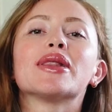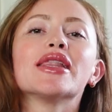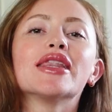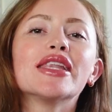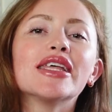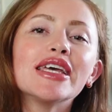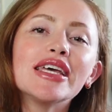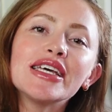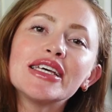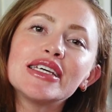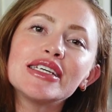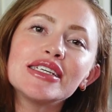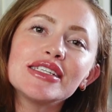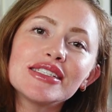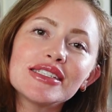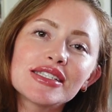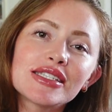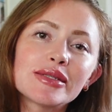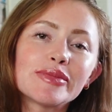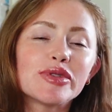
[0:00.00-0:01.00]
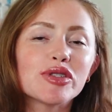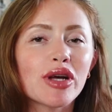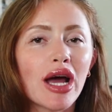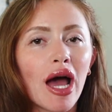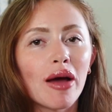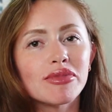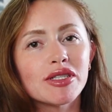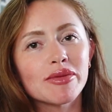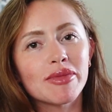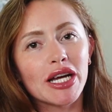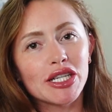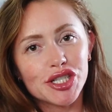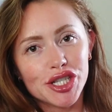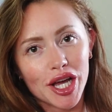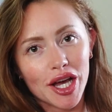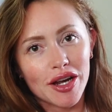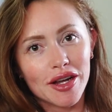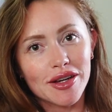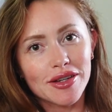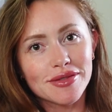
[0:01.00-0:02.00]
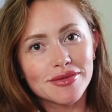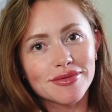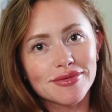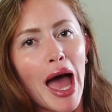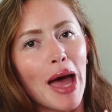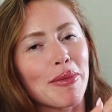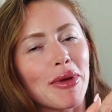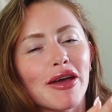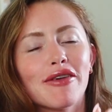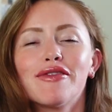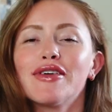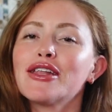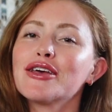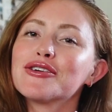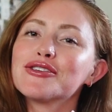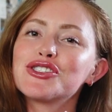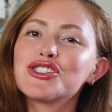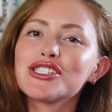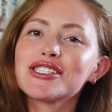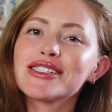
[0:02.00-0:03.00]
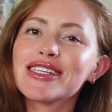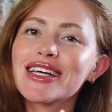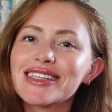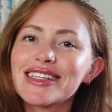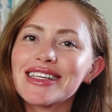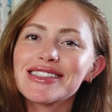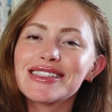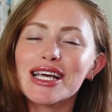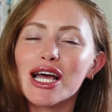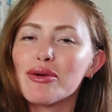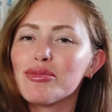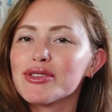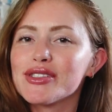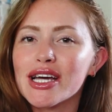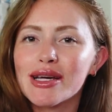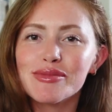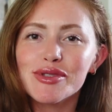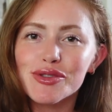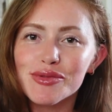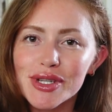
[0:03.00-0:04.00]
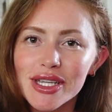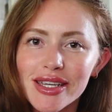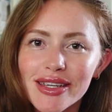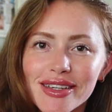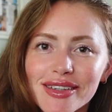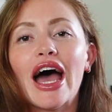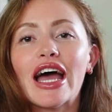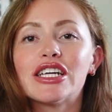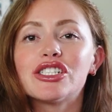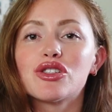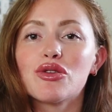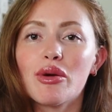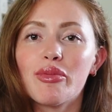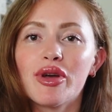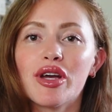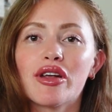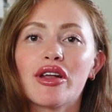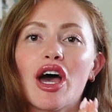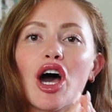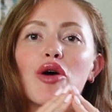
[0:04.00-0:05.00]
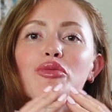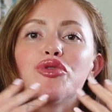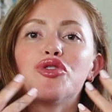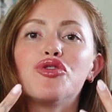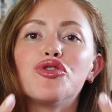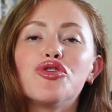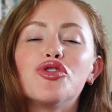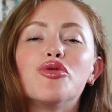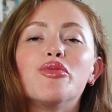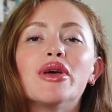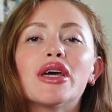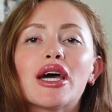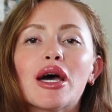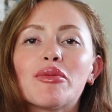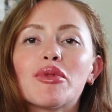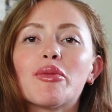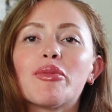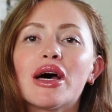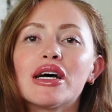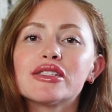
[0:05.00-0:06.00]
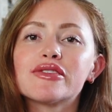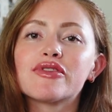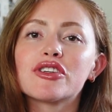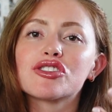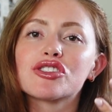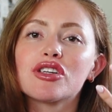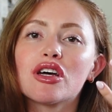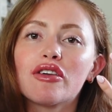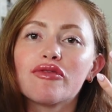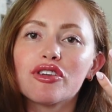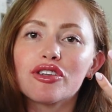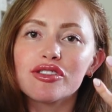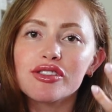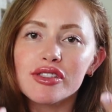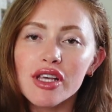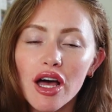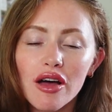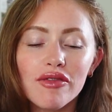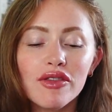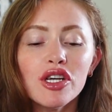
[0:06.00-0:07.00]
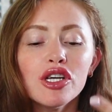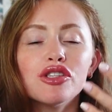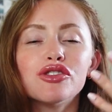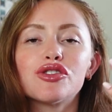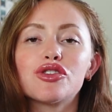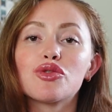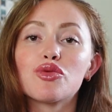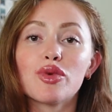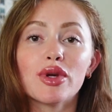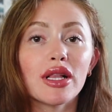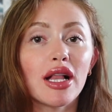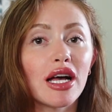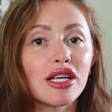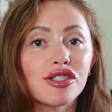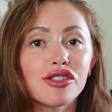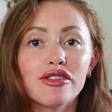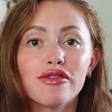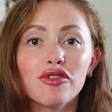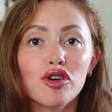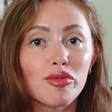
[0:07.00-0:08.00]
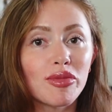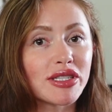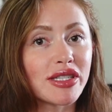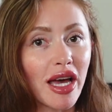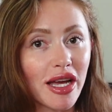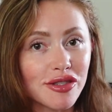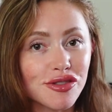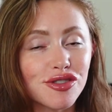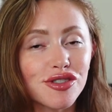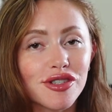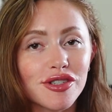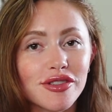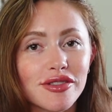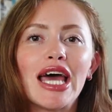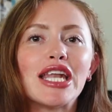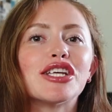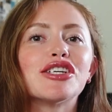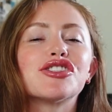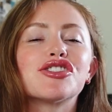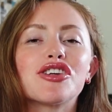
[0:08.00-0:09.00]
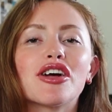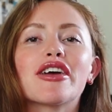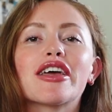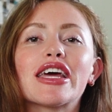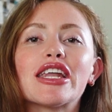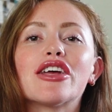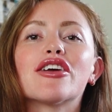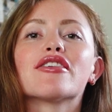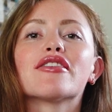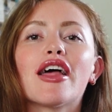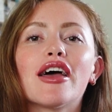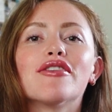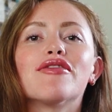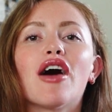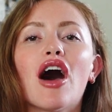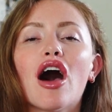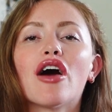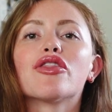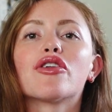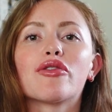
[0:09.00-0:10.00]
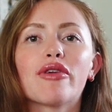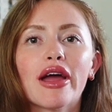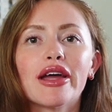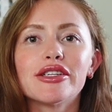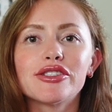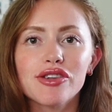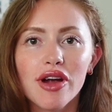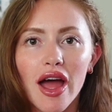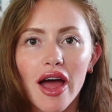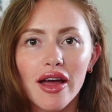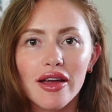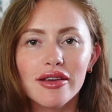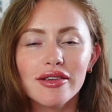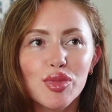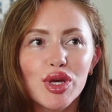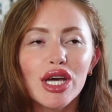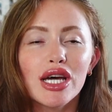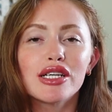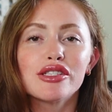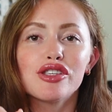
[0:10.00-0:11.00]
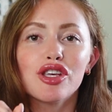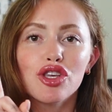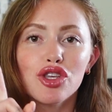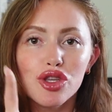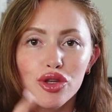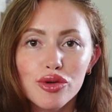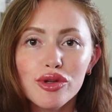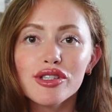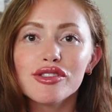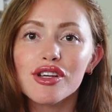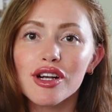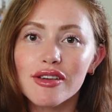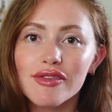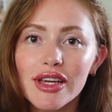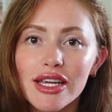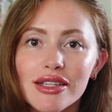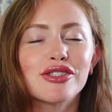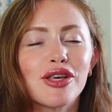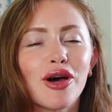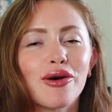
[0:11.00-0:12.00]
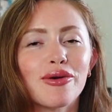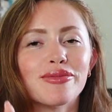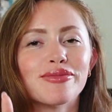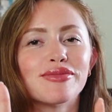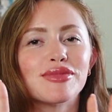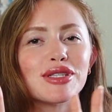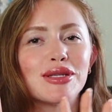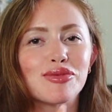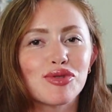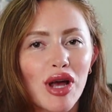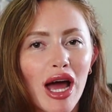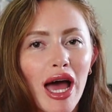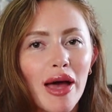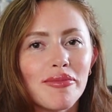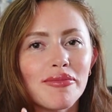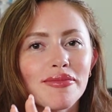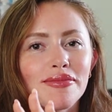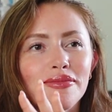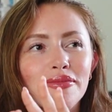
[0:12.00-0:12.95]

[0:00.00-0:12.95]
please subscribe to my channel. I make videos just this a couple times a week. I show up here to help you become the best version of yourself, to realize your full potential, and to start getting your life on the right track because you deserve it. So subscribe,